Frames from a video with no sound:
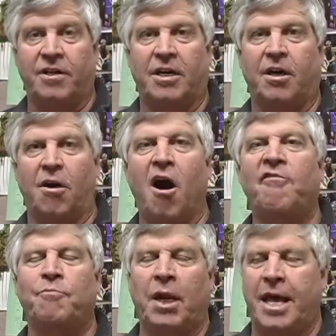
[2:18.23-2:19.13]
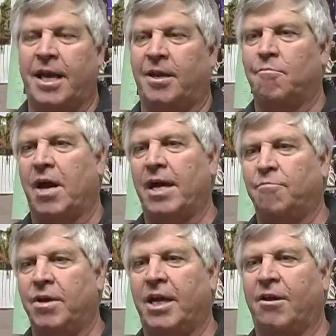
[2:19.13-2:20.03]
off planet might
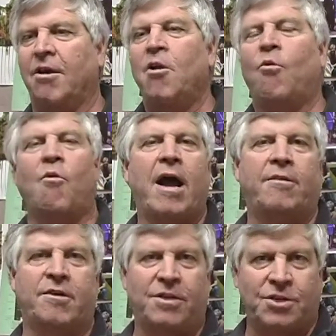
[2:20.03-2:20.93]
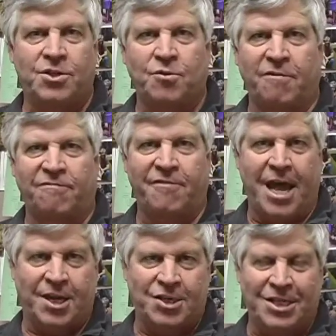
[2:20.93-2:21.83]
be rather than just sort of
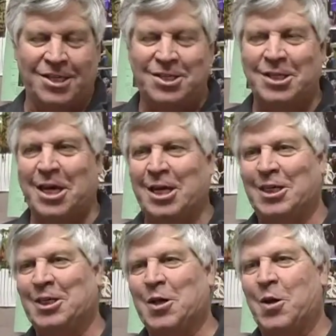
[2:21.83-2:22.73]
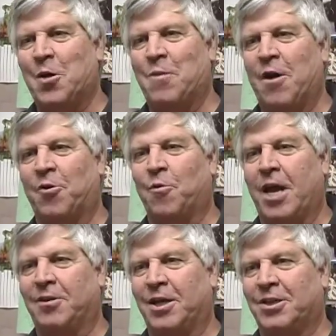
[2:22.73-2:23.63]
fantasies uh, about the way
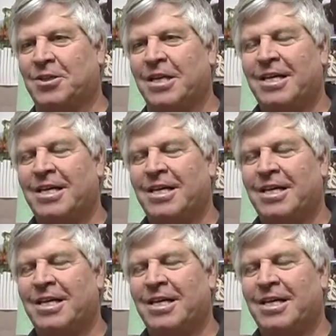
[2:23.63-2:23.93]
things